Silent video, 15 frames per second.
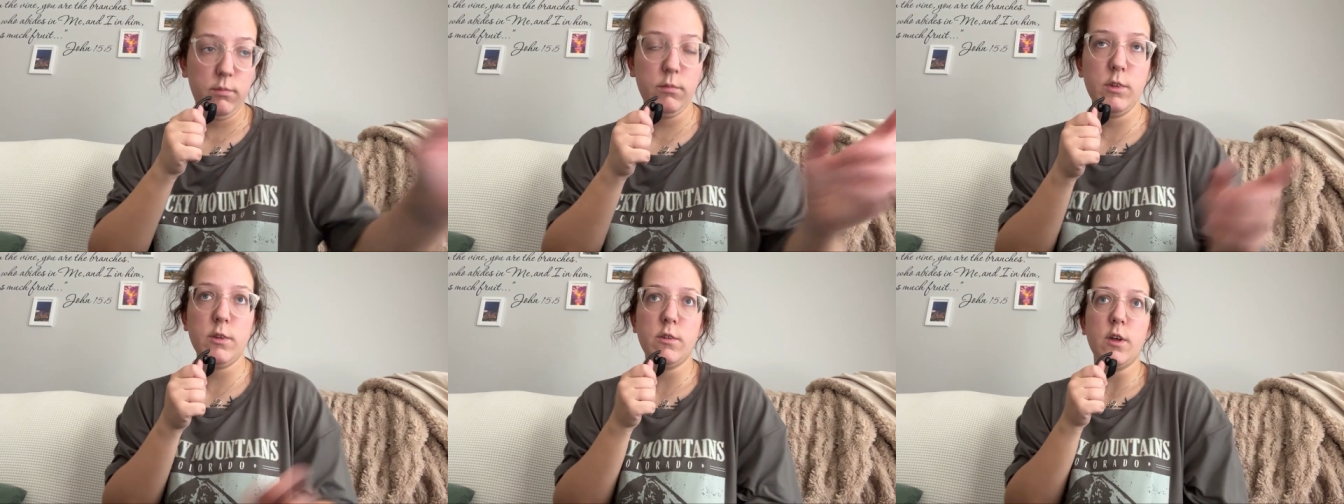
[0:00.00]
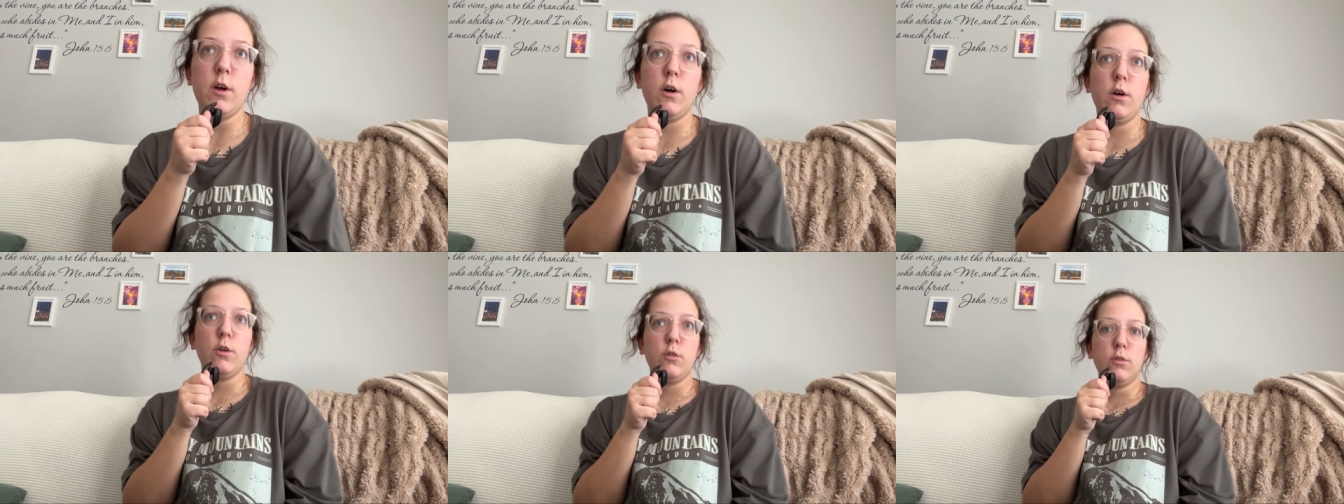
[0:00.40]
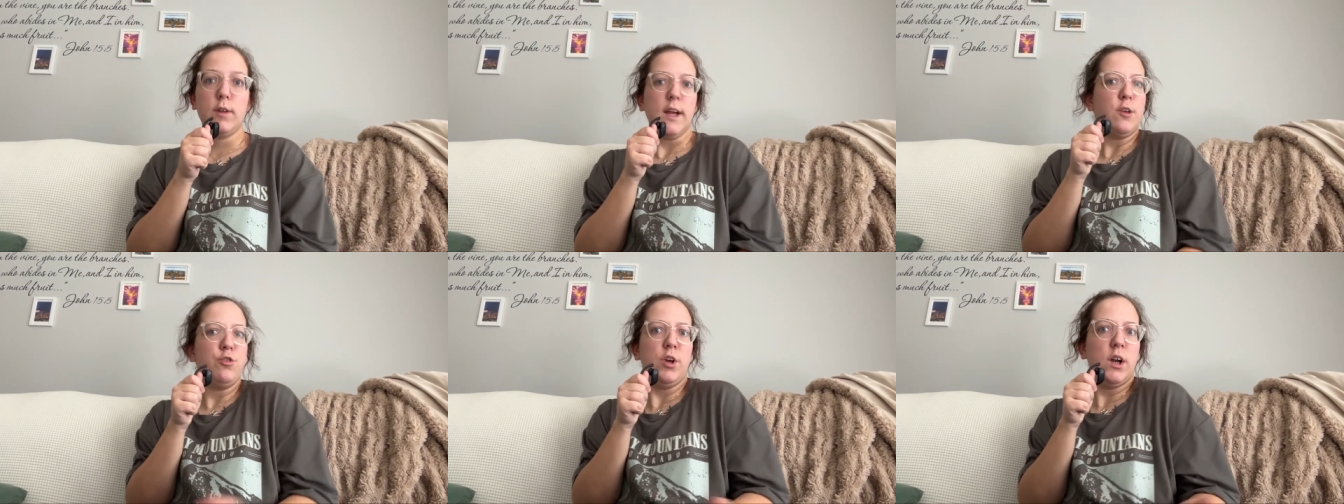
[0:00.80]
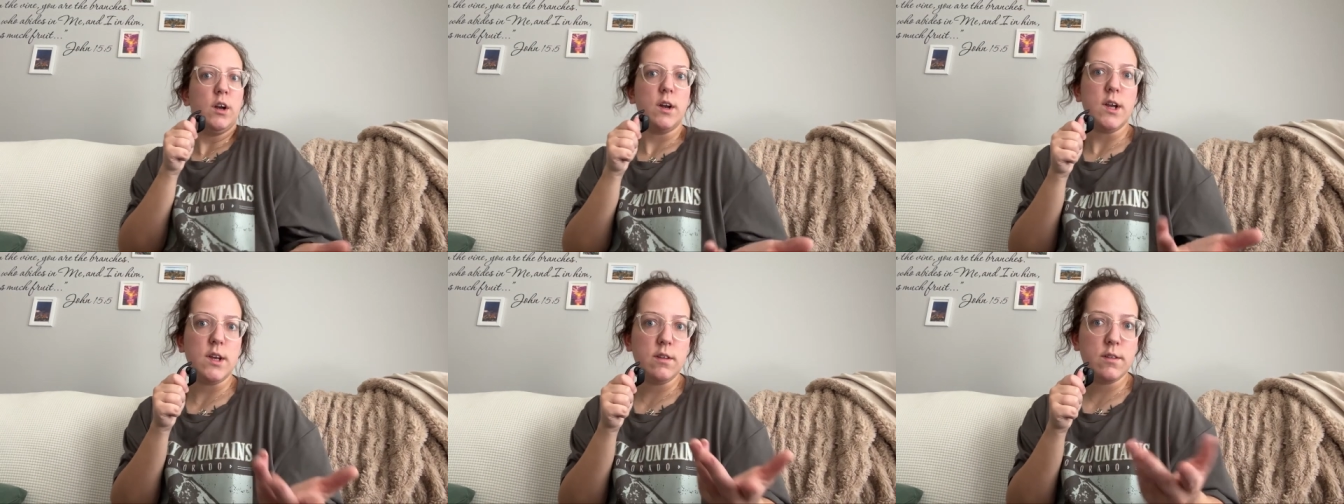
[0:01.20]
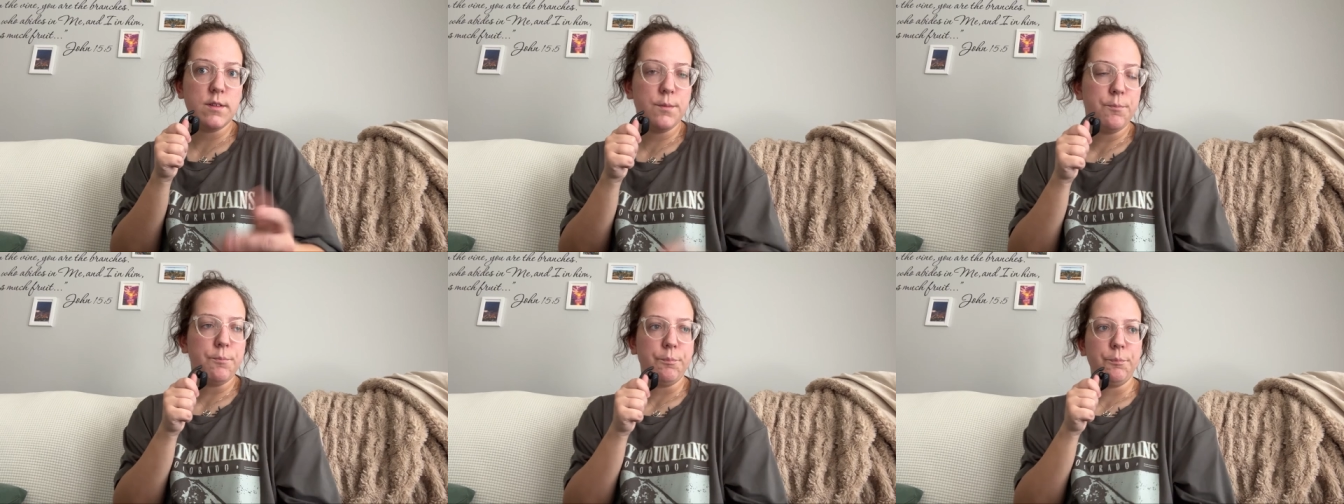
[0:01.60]
So, like charities,
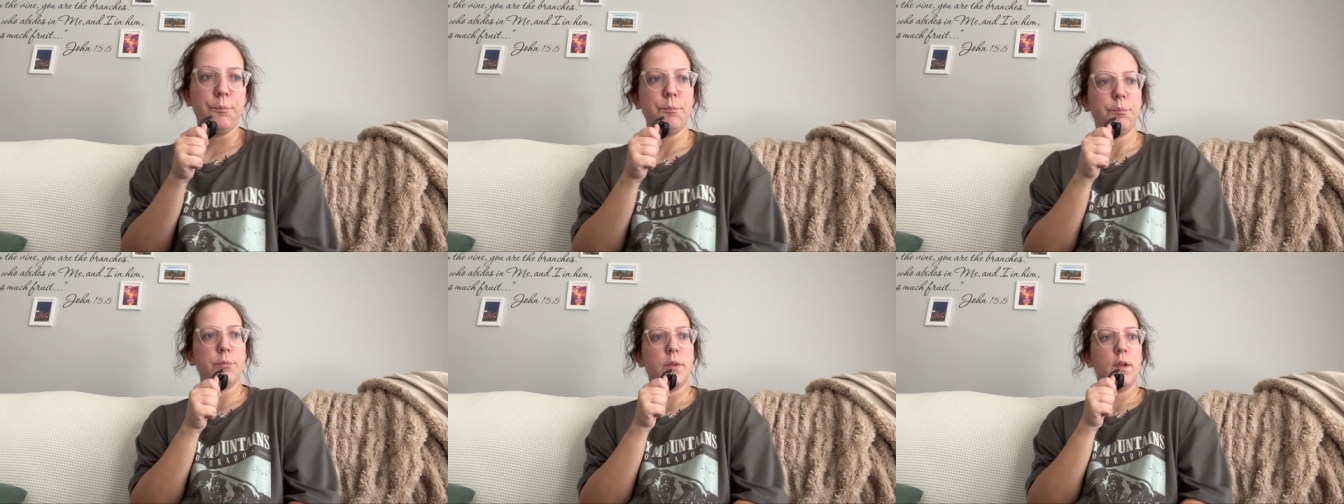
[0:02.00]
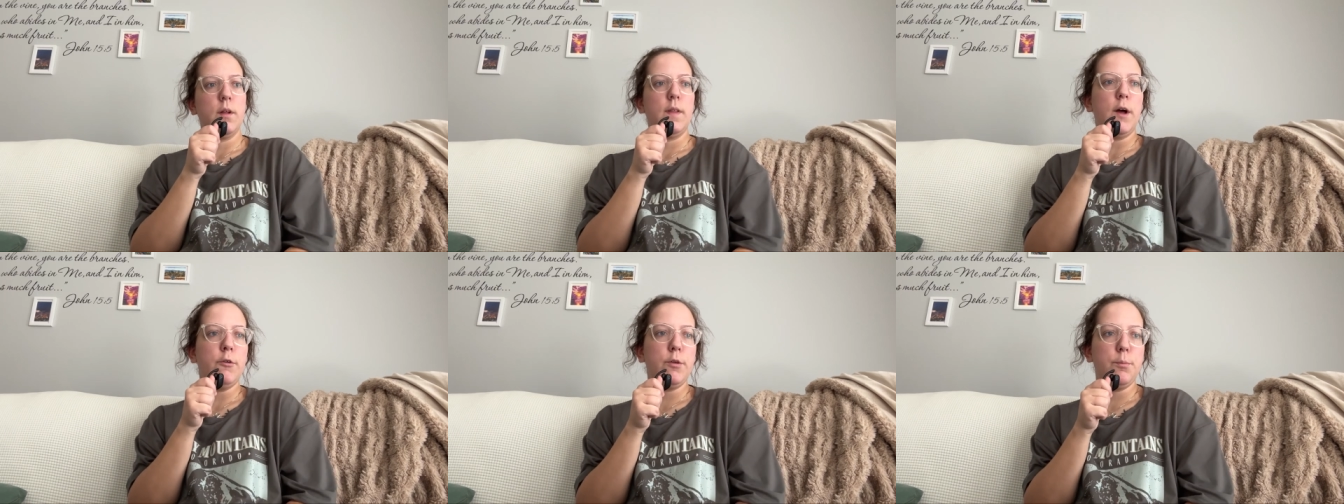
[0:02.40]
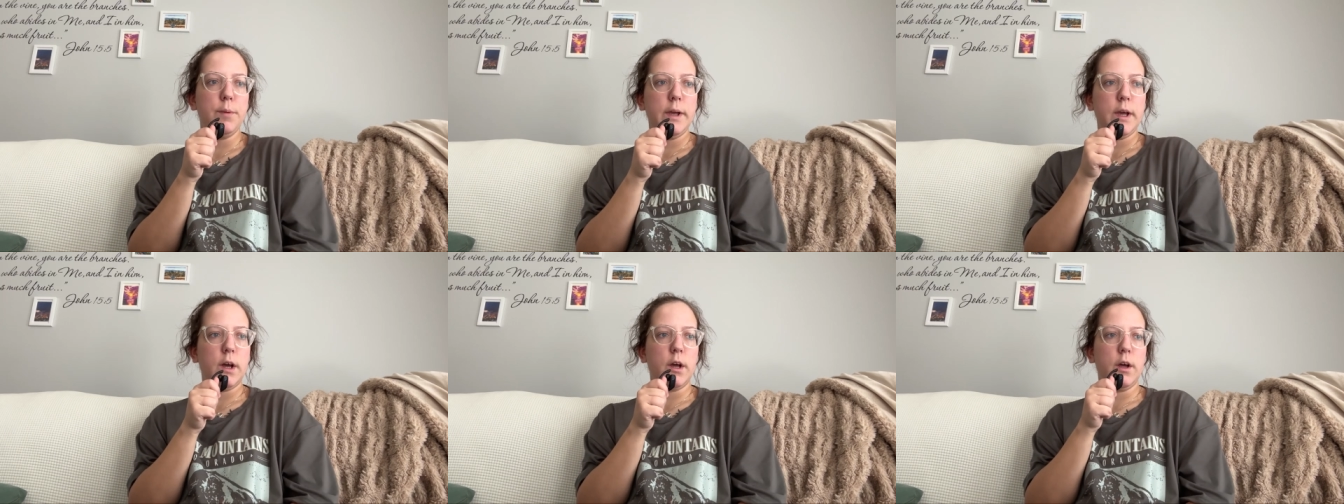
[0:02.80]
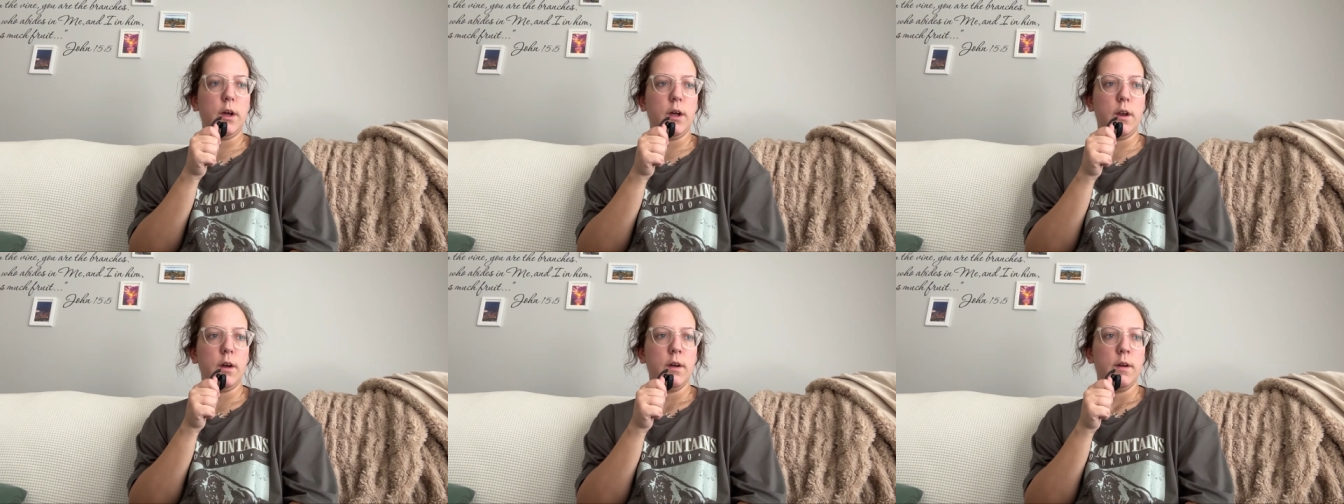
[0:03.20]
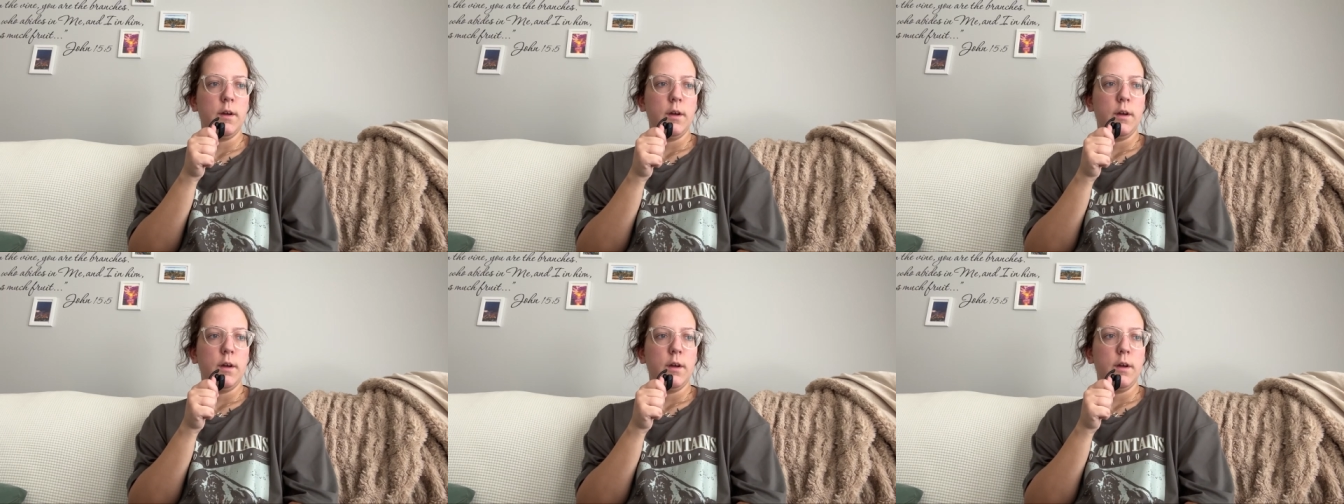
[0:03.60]
that would be a good